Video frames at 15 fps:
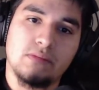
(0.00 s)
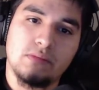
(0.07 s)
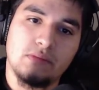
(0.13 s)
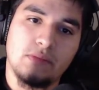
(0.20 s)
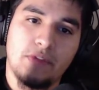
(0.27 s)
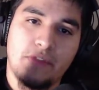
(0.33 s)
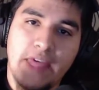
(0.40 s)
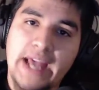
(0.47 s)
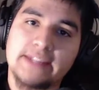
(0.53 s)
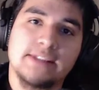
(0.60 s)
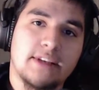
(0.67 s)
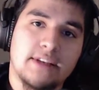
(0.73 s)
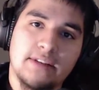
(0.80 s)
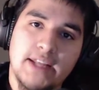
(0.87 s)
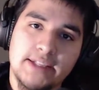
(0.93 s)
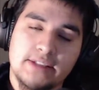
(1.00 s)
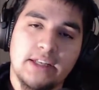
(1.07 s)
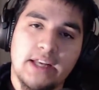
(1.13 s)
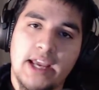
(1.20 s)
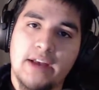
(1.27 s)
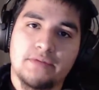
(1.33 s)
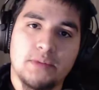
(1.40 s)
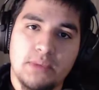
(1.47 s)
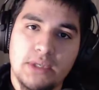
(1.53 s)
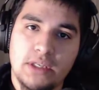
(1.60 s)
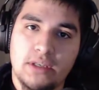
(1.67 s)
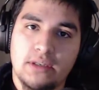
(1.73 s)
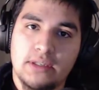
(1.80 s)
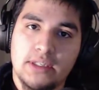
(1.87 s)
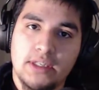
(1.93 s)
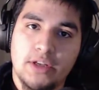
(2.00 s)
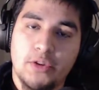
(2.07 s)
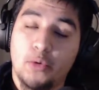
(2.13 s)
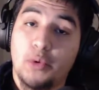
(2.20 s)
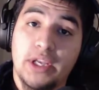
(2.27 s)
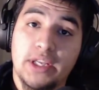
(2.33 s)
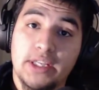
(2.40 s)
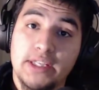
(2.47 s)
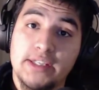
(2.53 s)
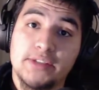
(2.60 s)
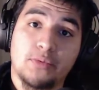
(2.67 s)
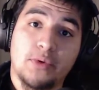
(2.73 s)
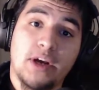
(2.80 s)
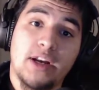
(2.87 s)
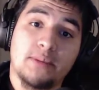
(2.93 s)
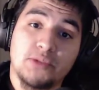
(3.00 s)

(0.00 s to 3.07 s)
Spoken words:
That's going to have to be the way it is, right?